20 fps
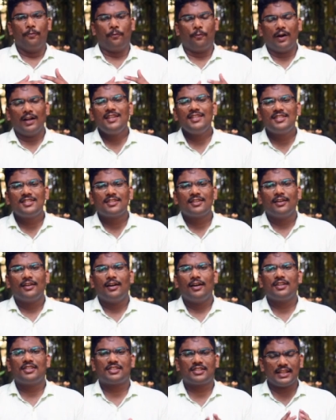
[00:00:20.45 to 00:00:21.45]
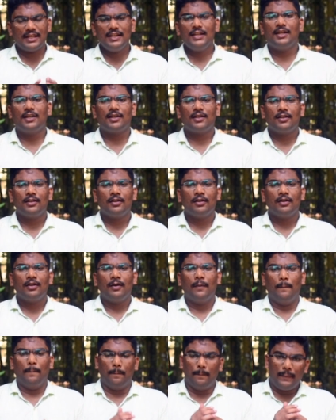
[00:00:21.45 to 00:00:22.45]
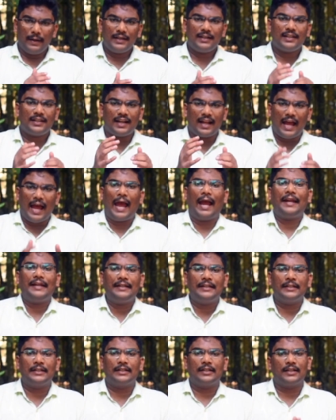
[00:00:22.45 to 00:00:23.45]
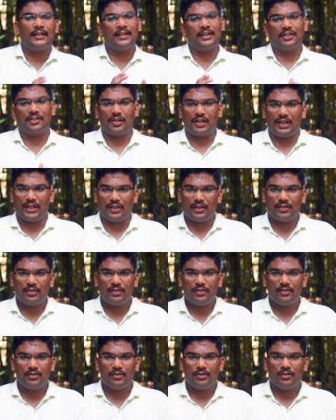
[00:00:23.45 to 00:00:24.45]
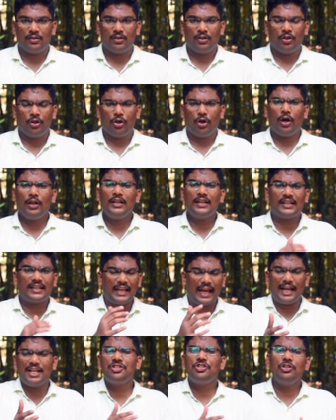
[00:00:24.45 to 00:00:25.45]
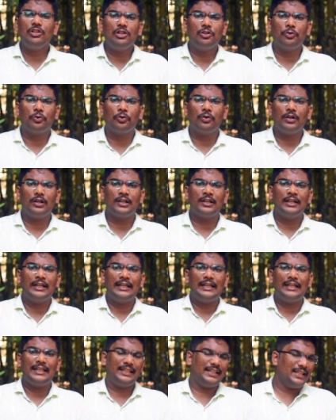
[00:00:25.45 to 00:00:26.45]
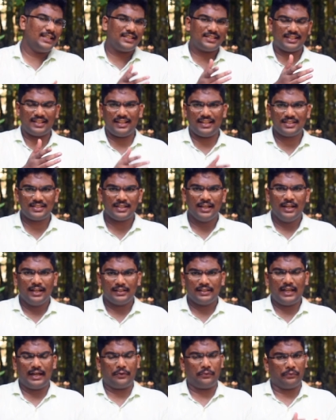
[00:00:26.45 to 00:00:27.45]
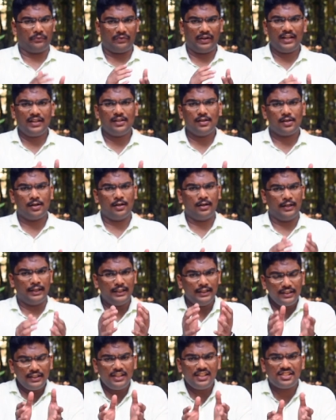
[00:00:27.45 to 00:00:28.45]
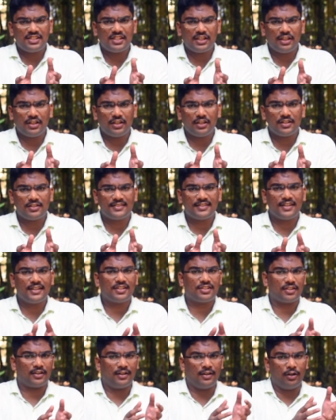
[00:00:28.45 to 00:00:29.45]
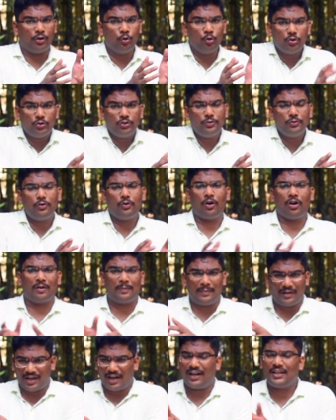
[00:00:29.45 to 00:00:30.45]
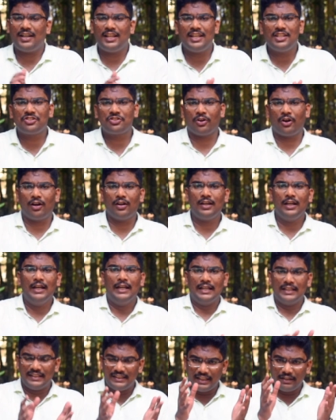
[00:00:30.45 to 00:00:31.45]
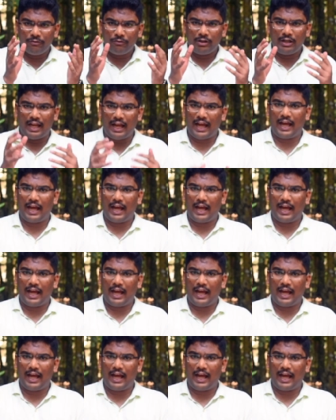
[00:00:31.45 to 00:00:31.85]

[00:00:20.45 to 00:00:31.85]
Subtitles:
Once, a singer met an actor in a train. On a casual note, he says that when a Marathi singer sings a Hindi or Urdu song,